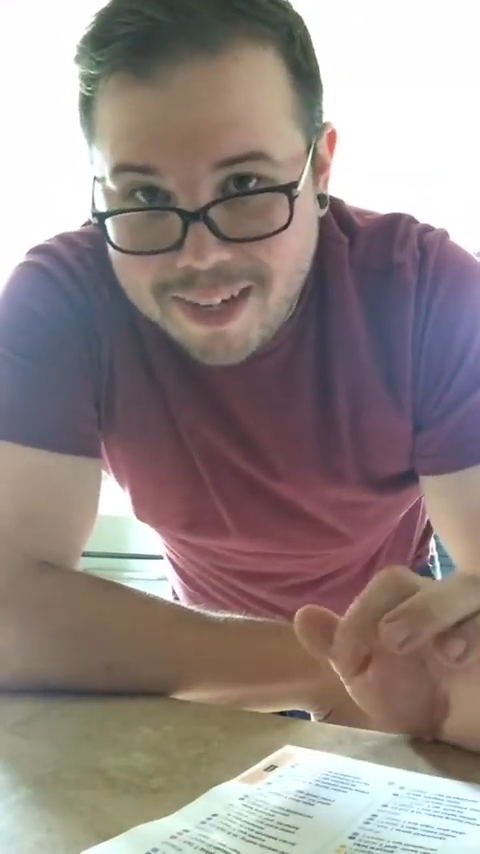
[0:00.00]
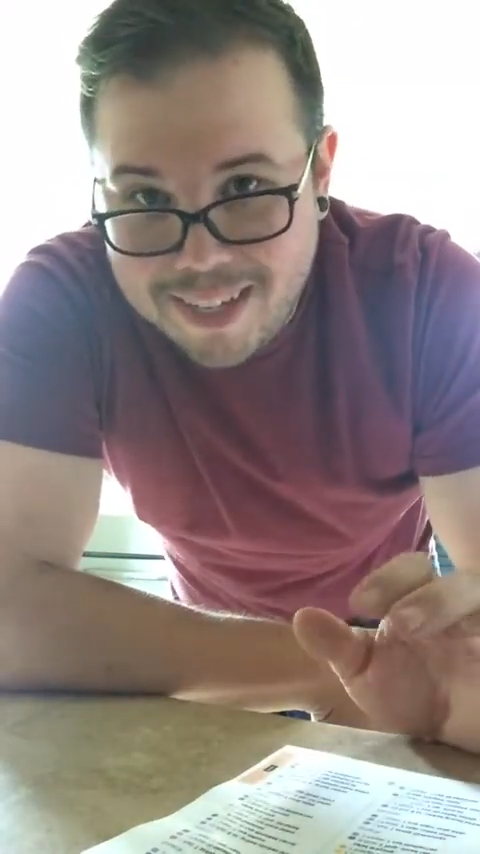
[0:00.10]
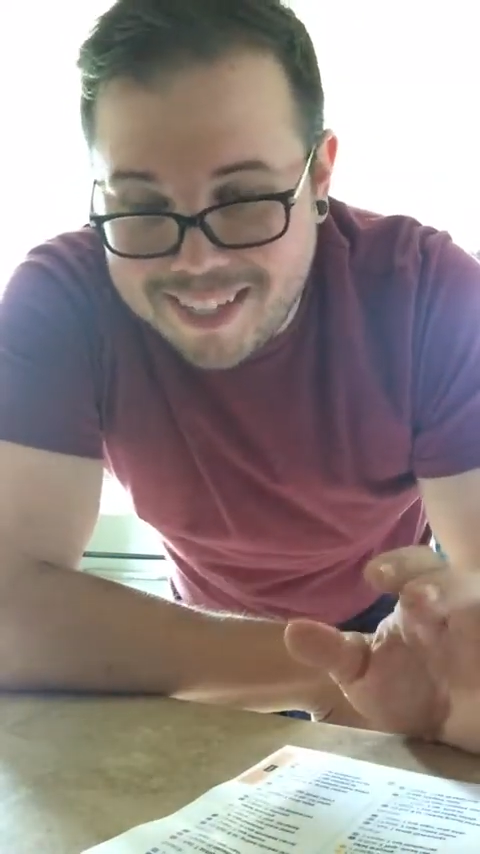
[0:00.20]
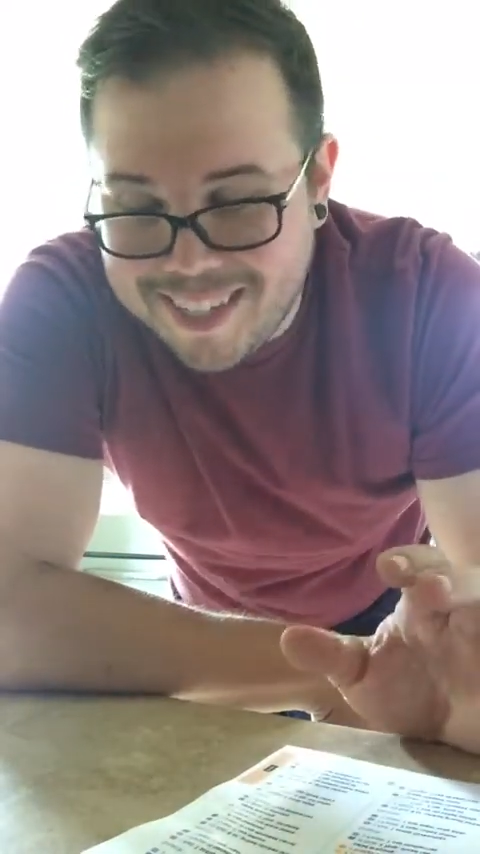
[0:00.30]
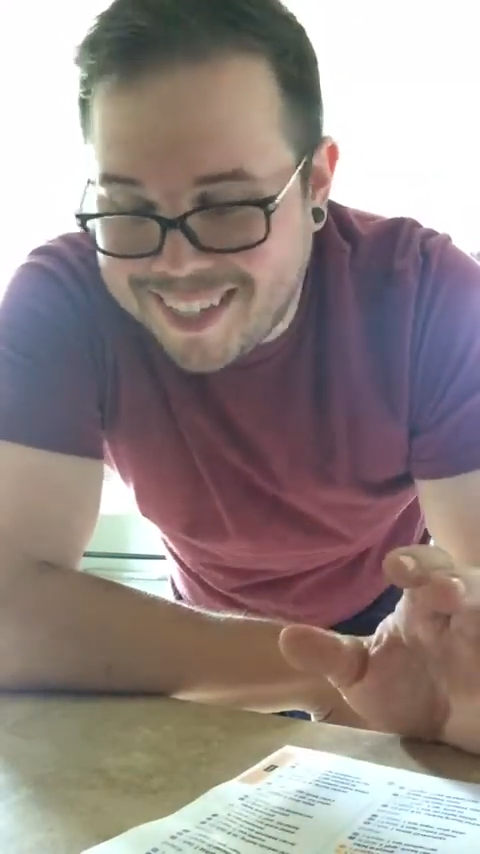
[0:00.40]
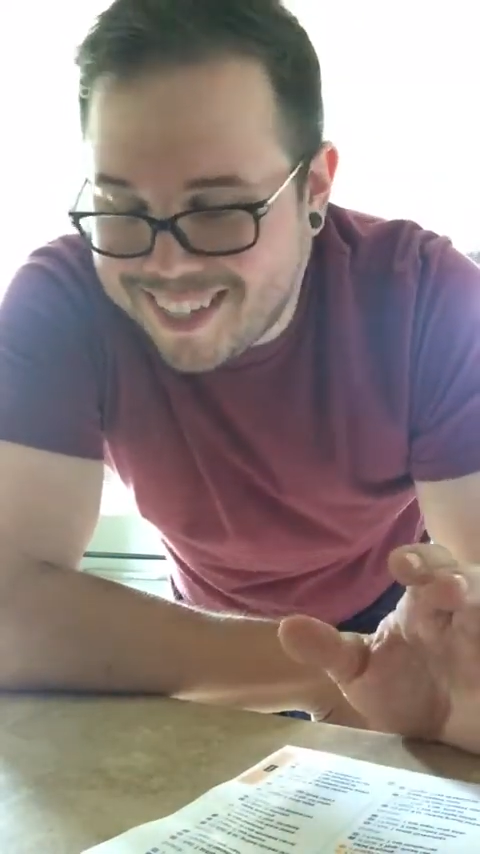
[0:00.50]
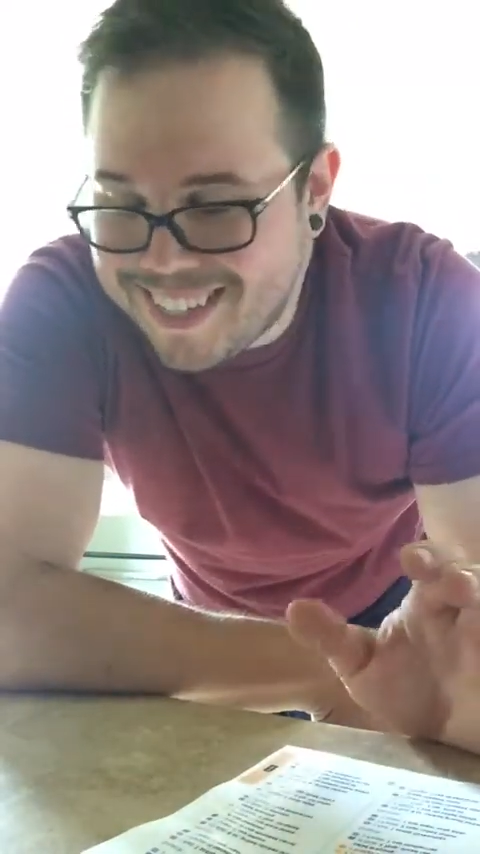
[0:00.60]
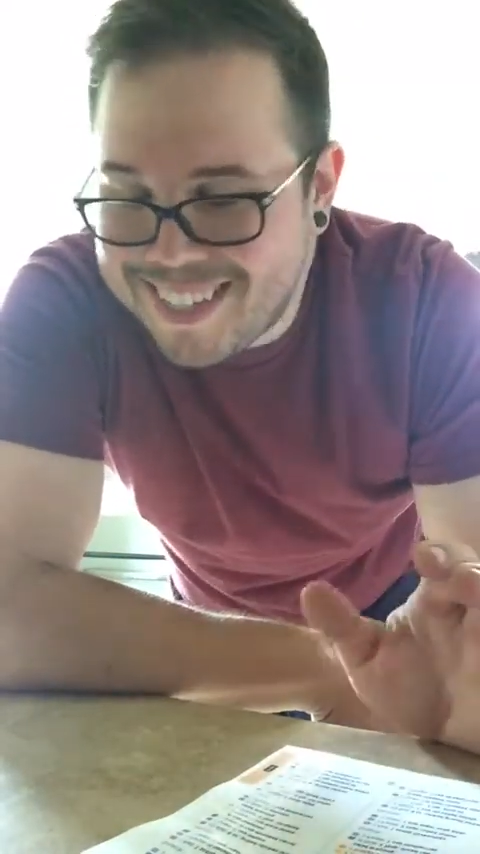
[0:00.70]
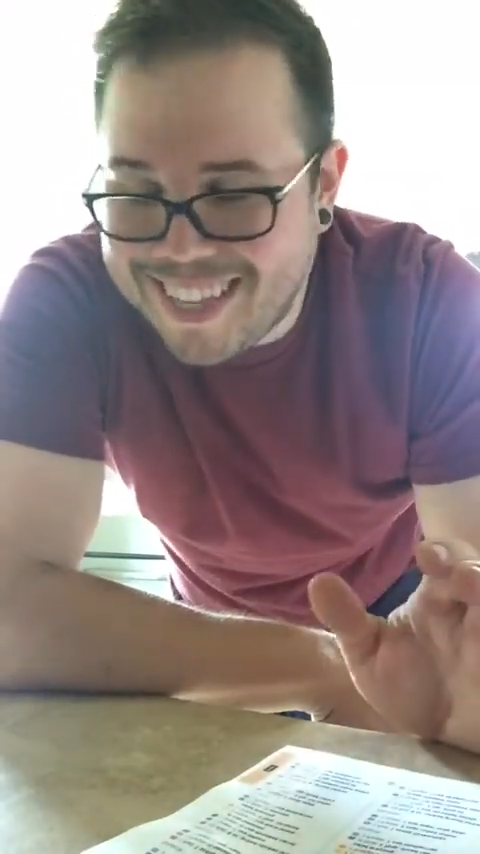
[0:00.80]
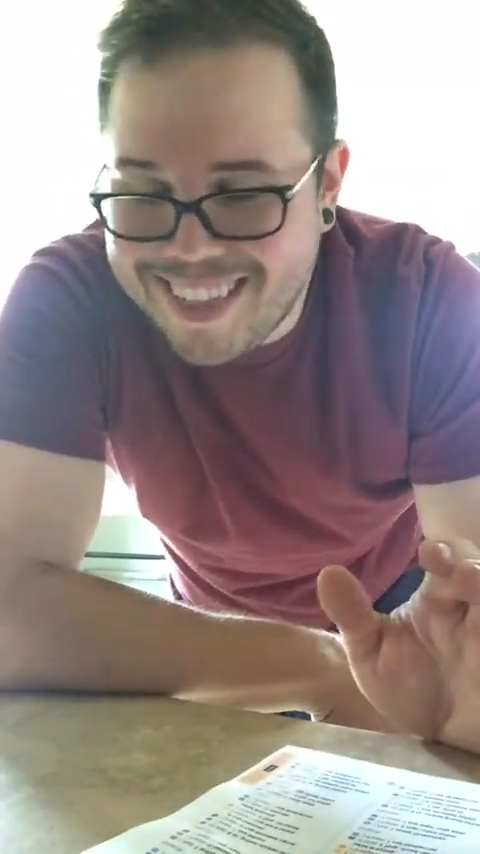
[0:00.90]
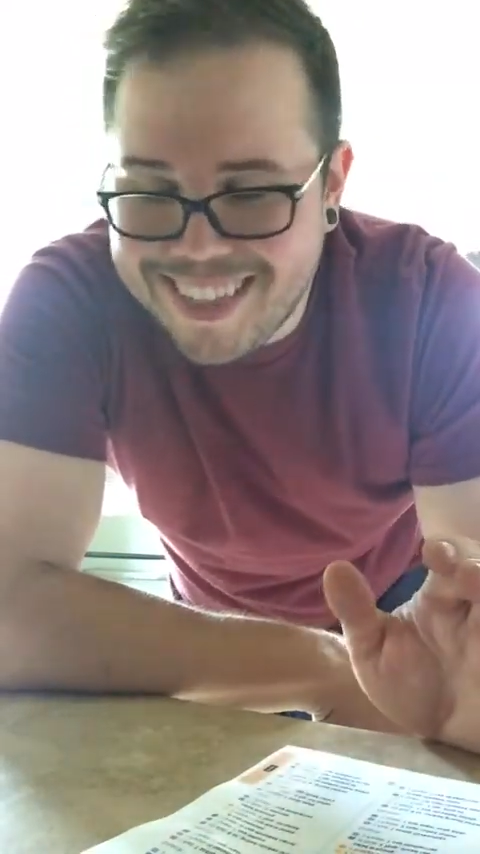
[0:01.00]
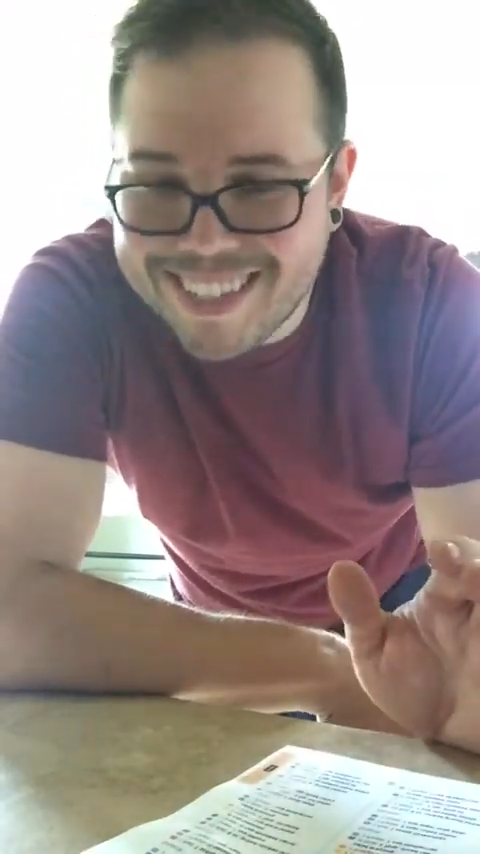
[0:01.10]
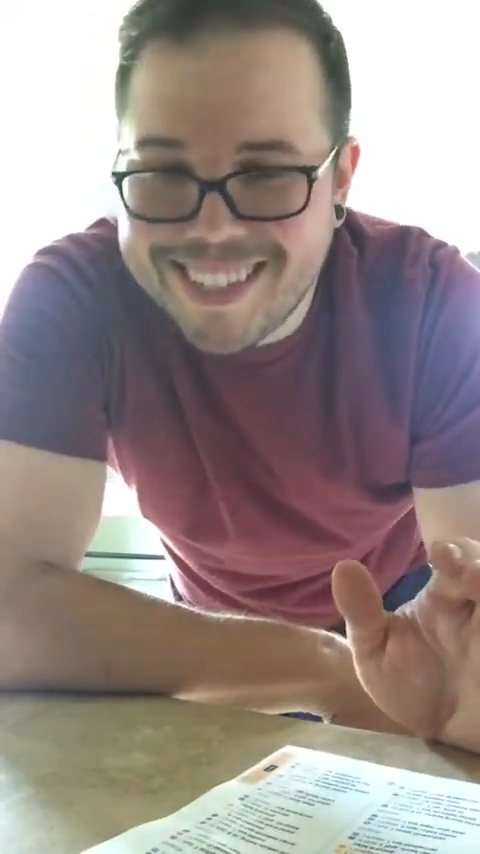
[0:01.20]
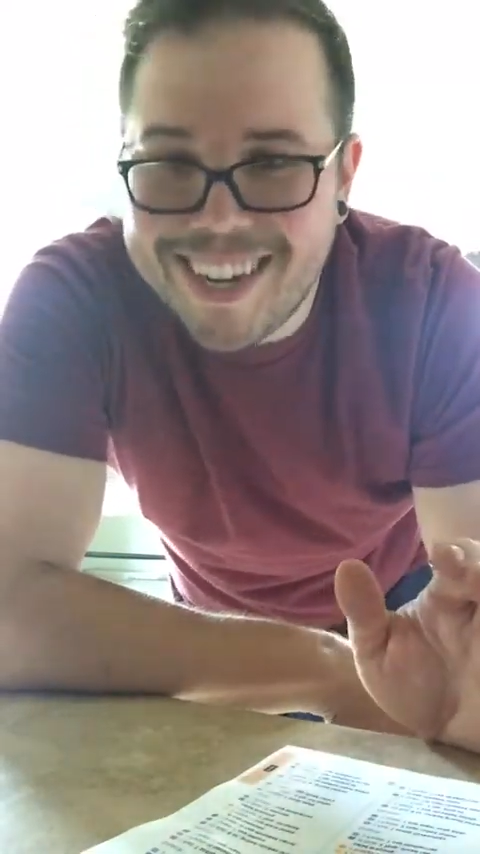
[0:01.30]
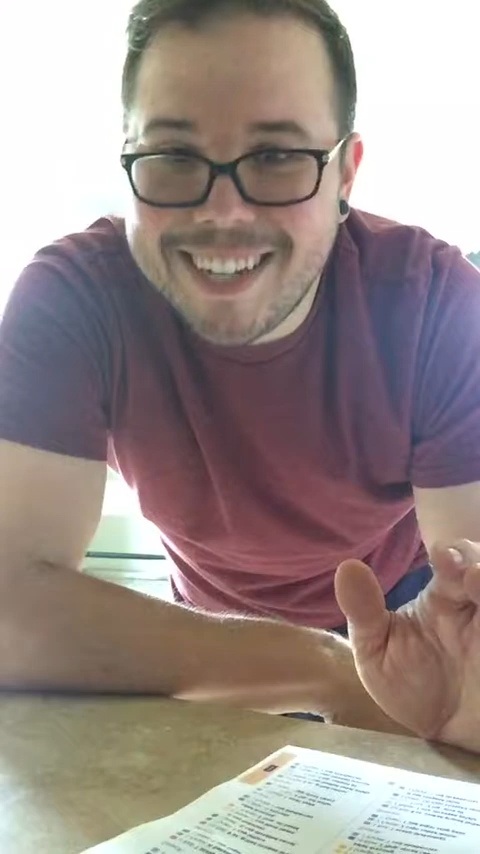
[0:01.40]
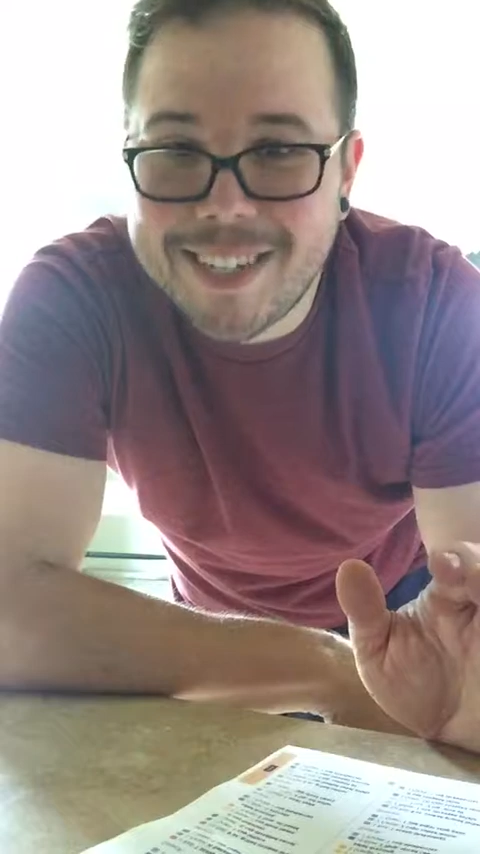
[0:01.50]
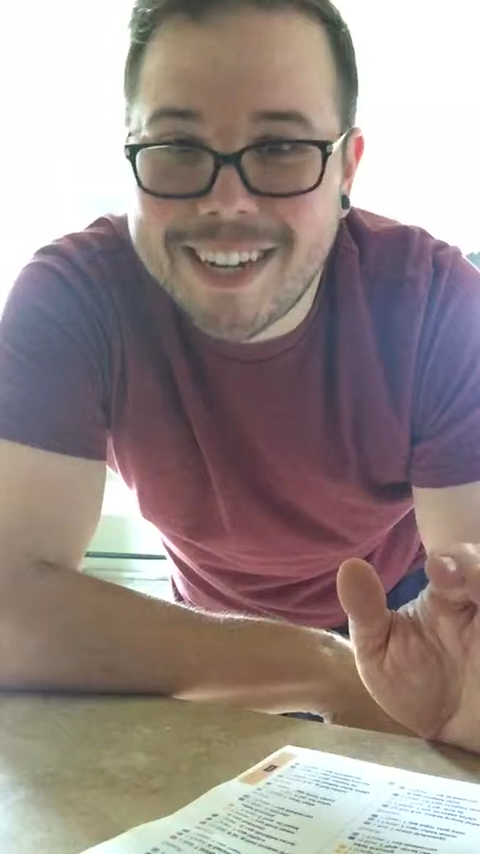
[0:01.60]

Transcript: see this lunch,